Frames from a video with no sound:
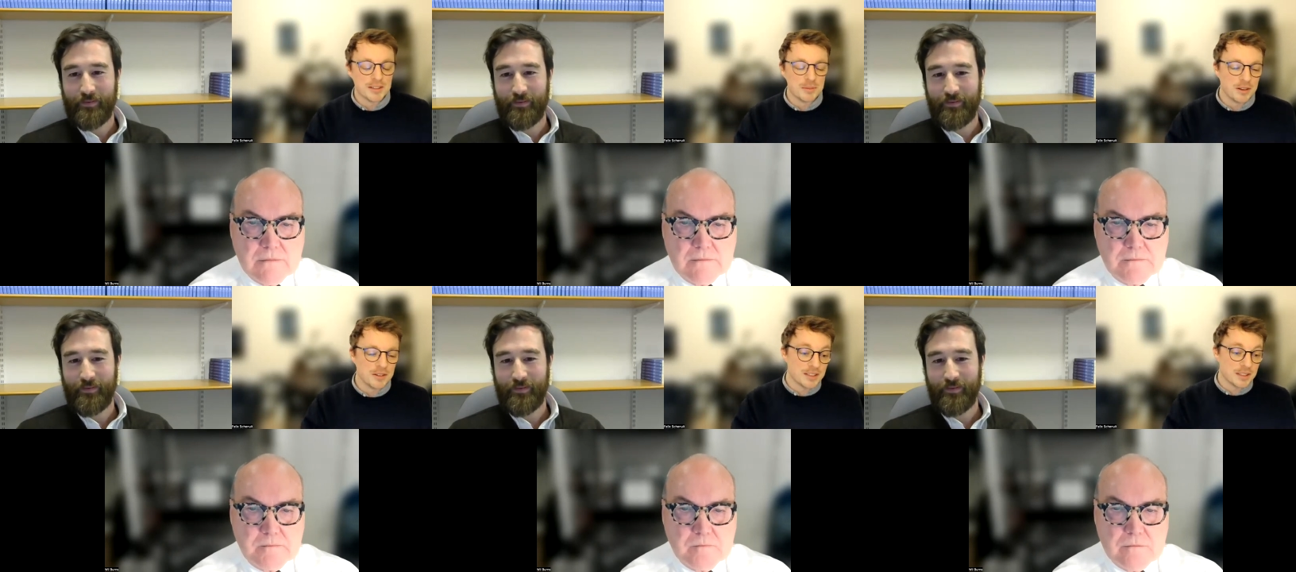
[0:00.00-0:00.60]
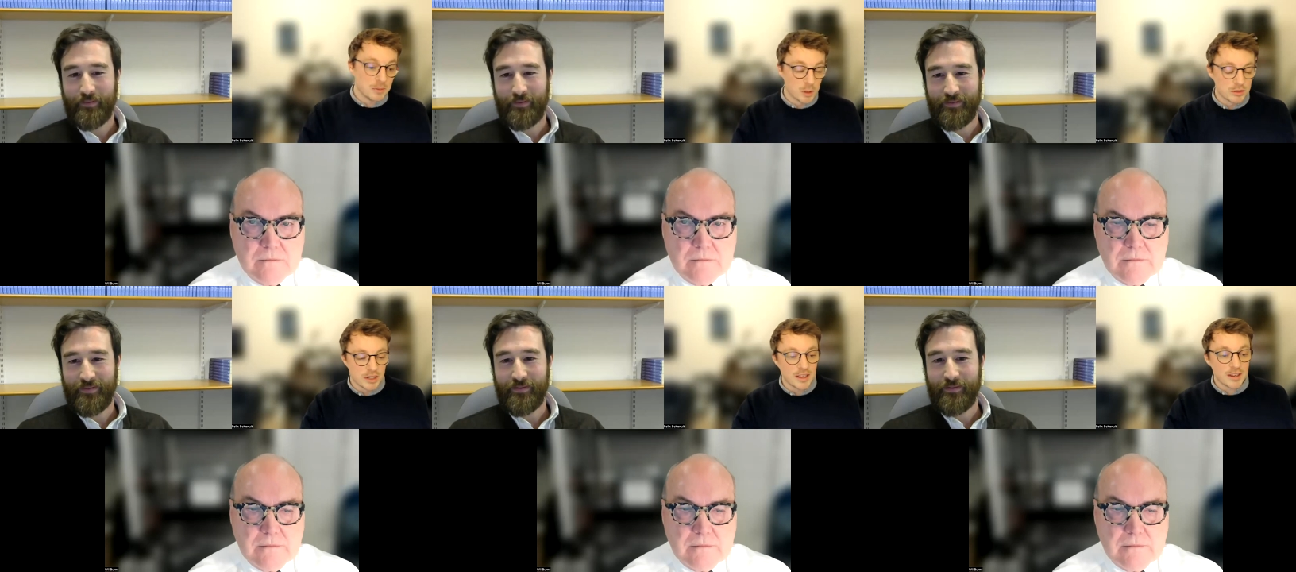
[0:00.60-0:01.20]
Speaker 1: about this, and we
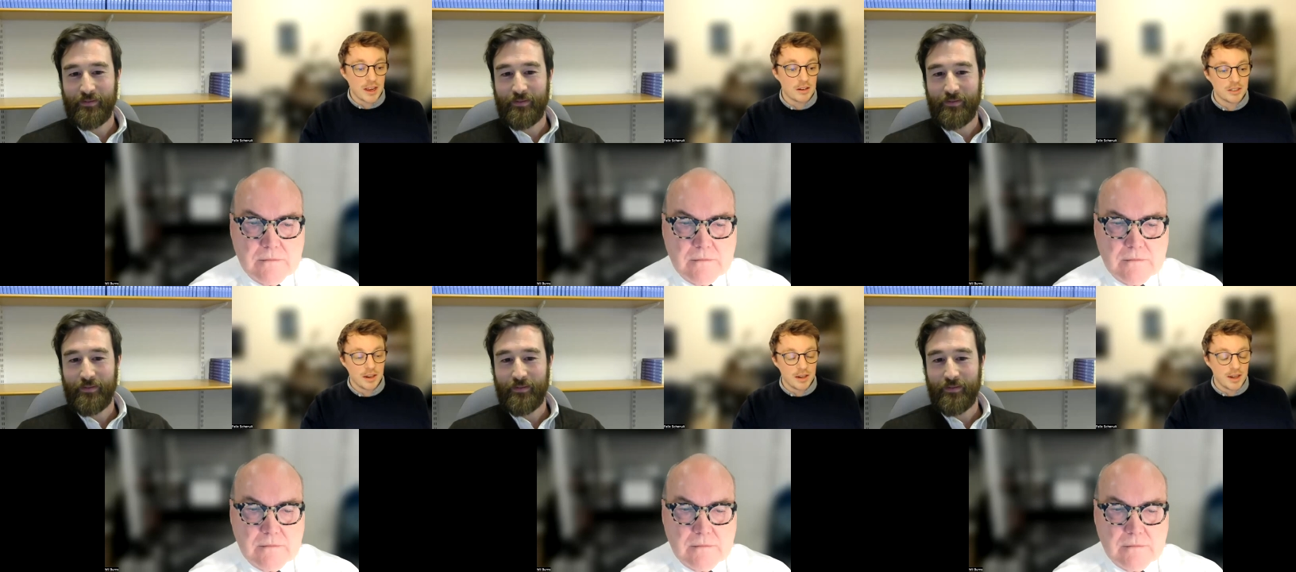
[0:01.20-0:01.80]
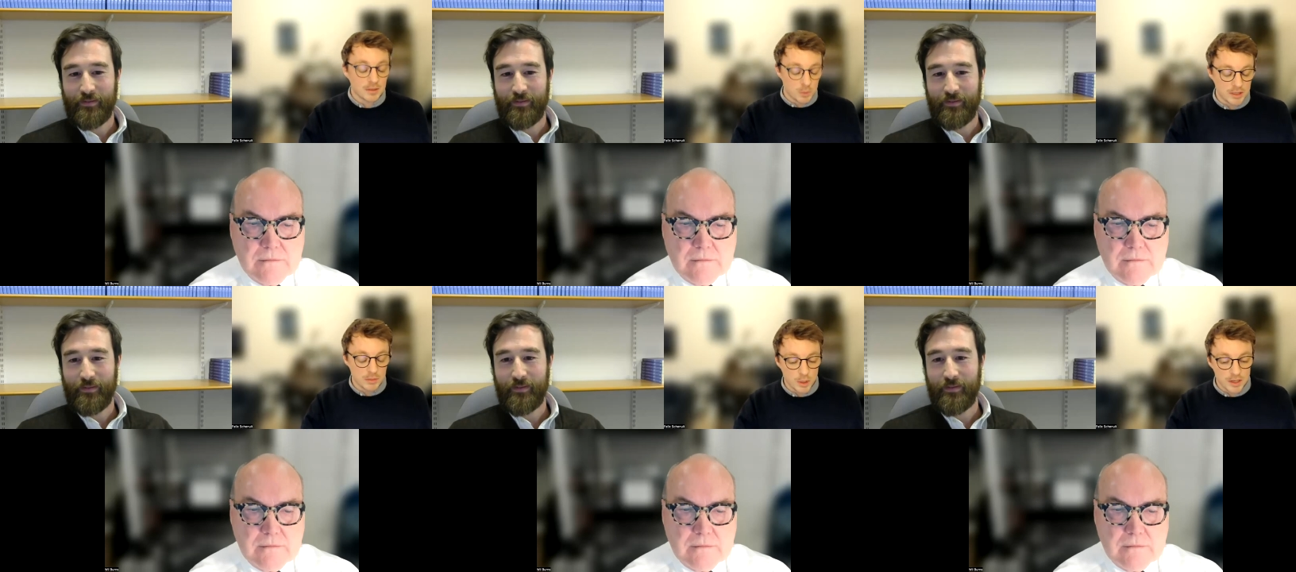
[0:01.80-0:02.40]
really encourage, like we we